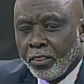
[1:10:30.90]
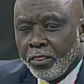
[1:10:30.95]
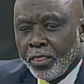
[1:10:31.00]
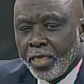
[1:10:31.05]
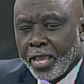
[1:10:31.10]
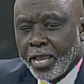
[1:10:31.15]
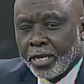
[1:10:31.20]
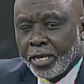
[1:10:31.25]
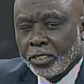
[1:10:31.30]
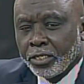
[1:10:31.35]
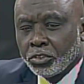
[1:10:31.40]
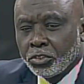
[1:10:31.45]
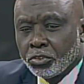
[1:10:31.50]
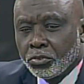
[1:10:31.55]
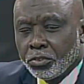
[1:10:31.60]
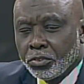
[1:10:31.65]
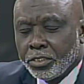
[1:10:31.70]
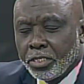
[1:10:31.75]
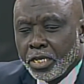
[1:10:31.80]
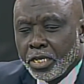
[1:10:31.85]
That
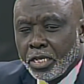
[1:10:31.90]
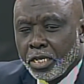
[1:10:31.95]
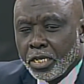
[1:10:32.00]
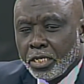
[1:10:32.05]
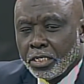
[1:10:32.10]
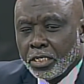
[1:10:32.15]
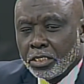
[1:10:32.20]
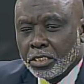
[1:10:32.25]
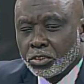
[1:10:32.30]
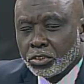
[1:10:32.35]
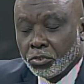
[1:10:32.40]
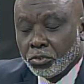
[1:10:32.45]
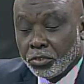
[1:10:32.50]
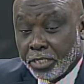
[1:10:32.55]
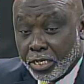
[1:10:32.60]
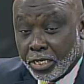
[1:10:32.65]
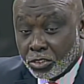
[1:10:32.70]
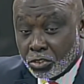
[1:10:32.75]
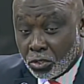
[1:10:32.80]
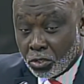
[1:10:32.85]
should
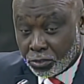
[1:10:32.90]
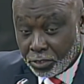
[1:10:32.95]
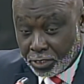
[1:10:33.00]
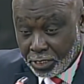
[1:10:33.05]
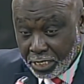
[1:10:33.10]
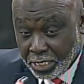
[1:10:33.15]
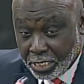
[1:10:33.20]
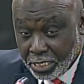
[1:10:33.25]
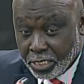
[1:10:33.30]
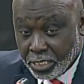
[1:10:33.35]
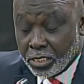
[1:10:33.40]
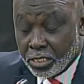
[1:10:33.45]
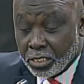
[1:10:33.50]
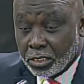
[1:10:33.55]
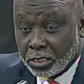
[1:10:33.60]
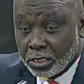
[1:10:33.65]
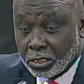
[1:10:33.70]
they succeed.